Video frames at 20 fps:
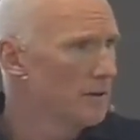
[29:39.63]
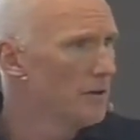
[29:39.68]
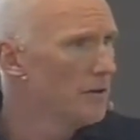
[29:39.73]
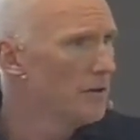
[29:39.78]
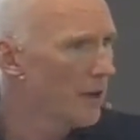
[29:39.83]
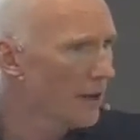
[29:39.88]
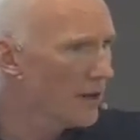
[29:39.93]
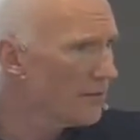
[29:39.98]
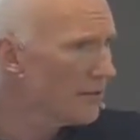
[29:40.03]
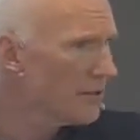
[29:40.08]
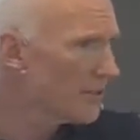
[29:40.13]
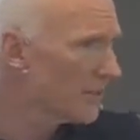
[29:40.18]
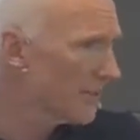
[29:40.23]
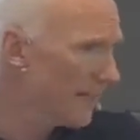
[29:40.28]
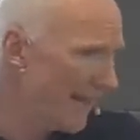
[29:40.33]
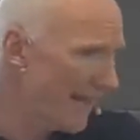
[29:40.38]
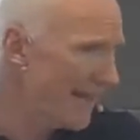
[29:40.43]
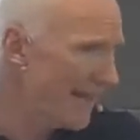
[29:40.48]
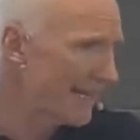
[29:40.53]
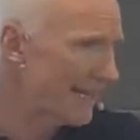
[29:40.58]
None of us
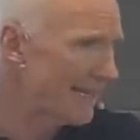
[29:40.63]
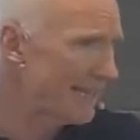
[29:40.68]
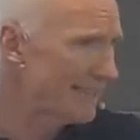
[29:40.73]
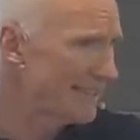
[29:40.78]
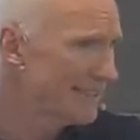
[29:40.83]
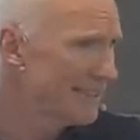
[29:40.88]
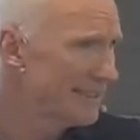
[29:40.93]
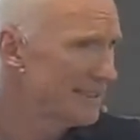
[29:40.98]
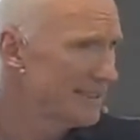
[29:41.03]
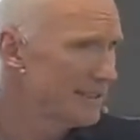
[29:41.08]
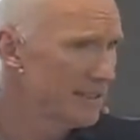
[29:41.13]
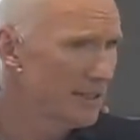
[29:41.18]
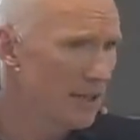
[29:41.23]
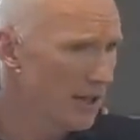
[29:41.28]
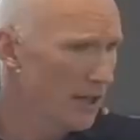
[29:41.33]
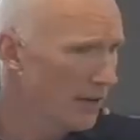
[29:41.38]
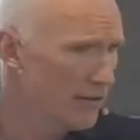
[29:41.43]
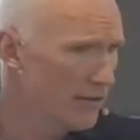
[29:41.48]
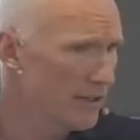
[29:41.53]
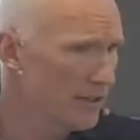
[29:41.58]
can
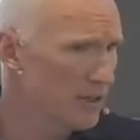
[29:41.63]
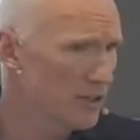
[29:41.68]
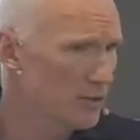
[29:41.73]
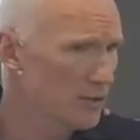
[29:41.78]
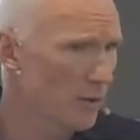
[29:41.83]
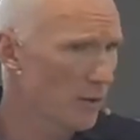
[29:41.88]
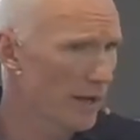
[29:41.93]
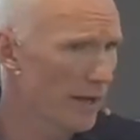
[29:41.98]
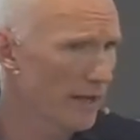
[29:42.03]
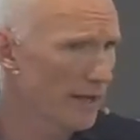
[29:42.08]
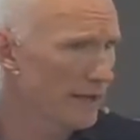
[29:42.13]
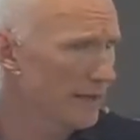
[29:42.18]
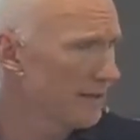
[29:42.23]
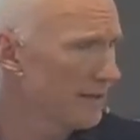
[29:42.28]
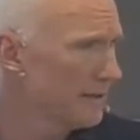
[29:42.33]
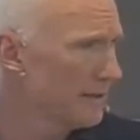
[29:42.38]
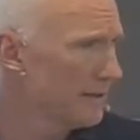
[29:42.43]
love in this way.